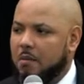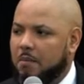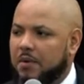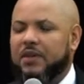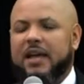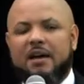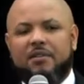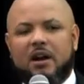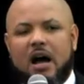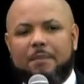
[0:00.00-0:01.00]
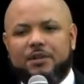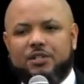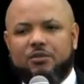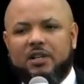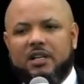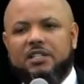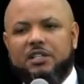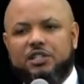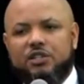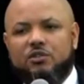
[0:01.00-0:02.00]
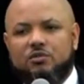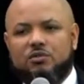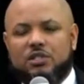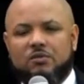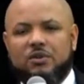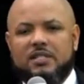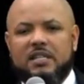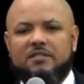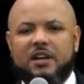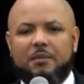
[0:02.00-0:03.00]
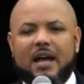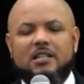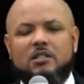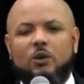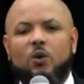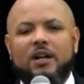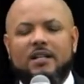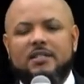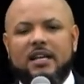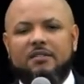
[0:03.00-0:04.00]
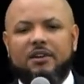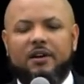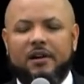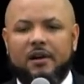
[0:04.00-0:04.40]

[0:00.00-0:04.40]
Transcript: But they have an opportunity to choose to receive him as Lord and Savior.